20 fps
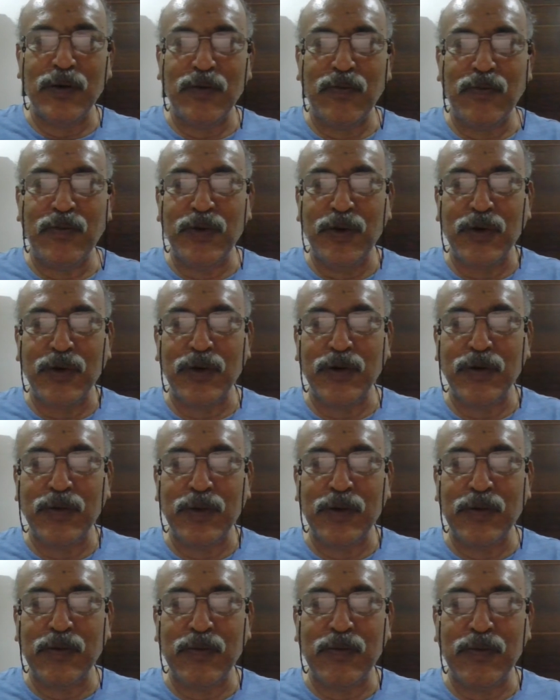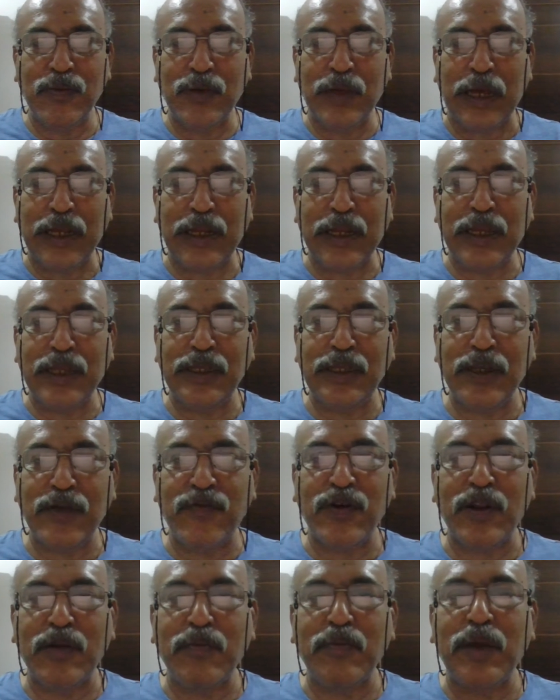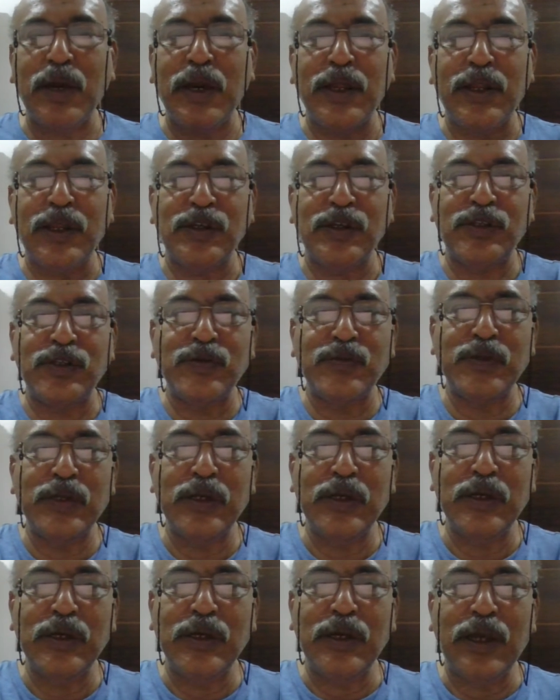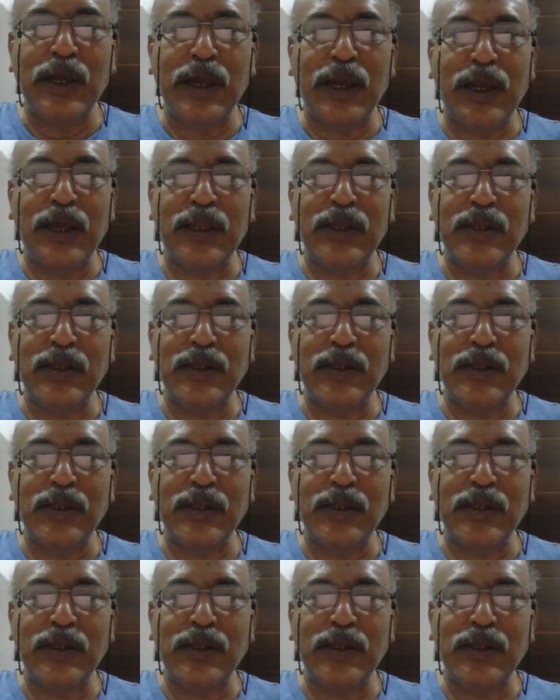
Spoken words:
we are arranging for a marriage, and